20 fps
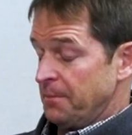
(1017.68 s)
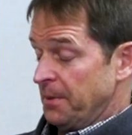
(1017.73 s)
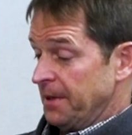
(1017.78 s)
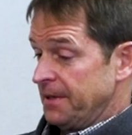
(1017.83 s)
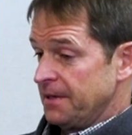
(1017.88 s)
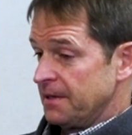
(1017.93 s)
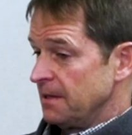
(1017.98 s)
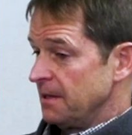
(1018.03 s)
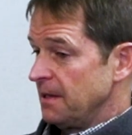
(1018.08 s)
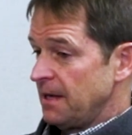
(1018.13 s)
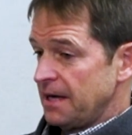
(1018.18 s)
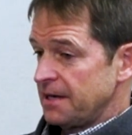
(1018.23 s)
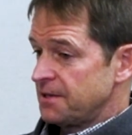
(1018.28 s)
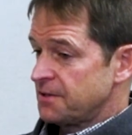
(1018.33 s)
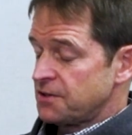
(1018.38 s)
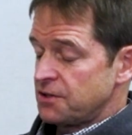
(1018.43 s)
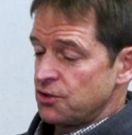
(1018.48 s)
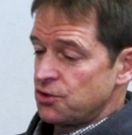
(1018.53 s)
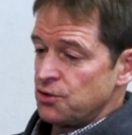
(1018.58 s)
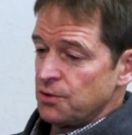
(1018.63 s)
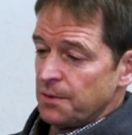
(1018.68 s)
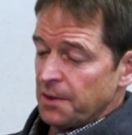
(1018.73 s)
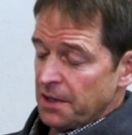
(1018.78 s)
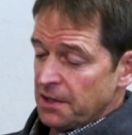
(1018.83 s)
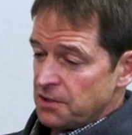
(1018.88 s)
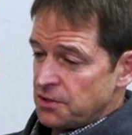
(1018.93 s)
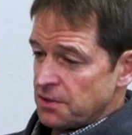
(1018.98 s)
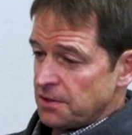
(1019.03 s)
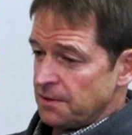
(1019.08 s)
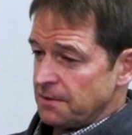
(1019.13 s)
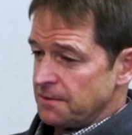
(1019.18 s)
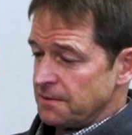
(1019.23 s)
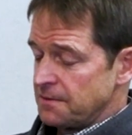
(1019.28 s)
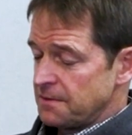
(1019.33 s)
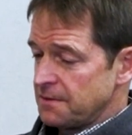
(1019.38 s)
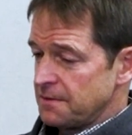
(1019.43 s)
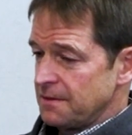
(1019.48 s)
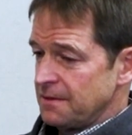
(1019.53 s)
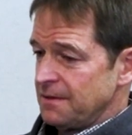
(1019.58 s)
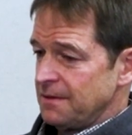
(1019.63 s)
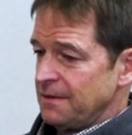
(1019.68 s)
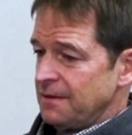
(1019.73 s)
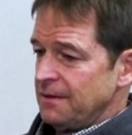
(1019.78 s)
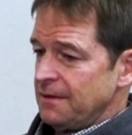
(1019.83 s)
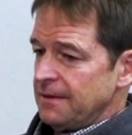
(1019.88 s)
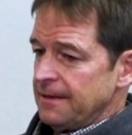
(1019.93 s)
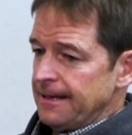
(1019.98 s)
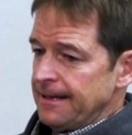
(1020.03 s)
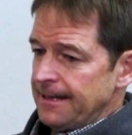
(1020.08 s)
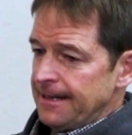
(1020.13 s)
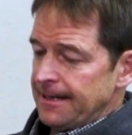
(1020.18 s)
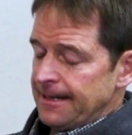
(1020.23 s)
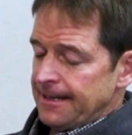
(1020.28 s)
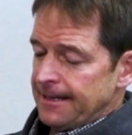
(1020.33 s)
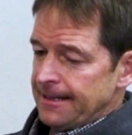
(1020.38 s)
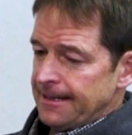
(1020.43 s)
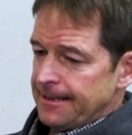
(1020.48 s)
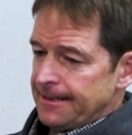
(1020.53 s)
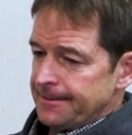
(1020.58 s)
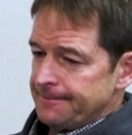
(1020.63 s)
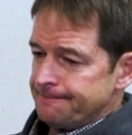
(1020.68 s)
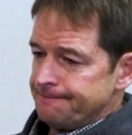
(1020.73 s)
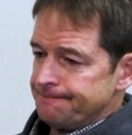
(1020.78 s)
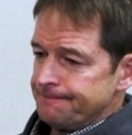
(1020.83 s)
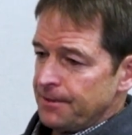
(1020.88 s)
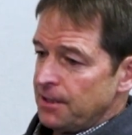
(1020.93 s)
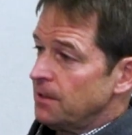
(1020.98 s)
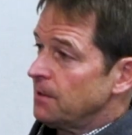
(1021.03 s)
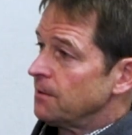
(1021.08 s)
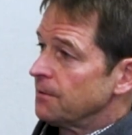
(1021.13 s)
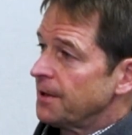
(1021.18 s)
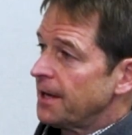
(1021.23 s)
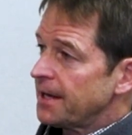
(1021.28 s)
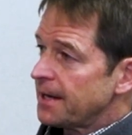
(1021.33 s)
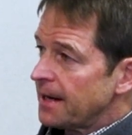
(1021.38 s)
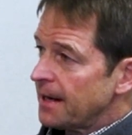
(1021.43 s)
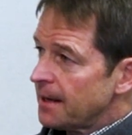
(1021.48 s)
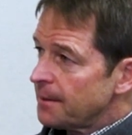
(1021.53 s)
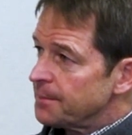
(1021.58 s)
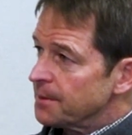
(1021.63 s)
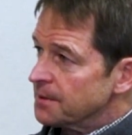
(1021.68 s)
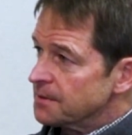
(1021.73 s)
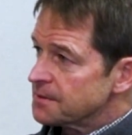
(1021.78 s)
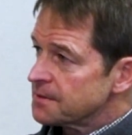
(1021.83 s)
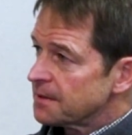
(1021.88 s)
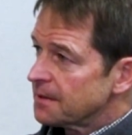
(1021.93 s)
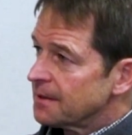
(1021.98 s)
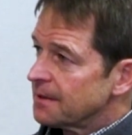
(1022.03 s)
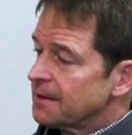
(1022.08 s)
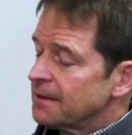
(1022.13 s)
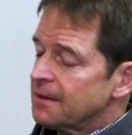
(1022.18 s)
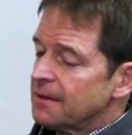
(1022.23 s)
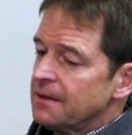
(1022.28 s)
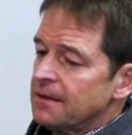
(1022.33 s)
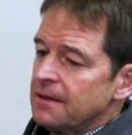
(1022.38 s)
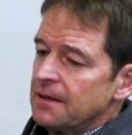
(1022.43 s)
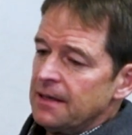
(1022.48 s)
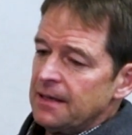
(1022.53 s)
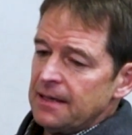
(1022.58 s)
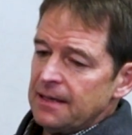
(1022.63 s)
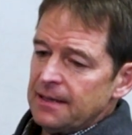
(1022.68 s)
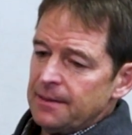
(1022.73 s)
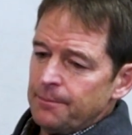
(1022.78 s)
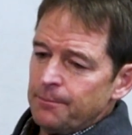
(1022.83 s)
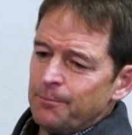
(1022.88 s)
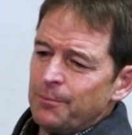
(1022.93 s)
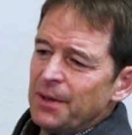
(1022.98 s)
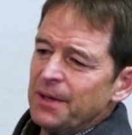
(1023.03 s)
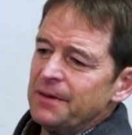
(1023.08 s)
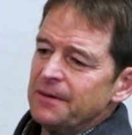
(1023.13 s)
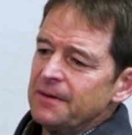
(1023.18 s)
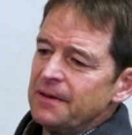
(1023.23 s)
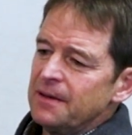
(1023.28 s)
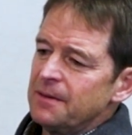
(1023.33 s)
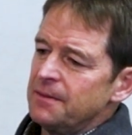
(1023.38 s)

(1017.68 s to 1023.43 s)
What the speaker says: But in a lot of situations, that happens. But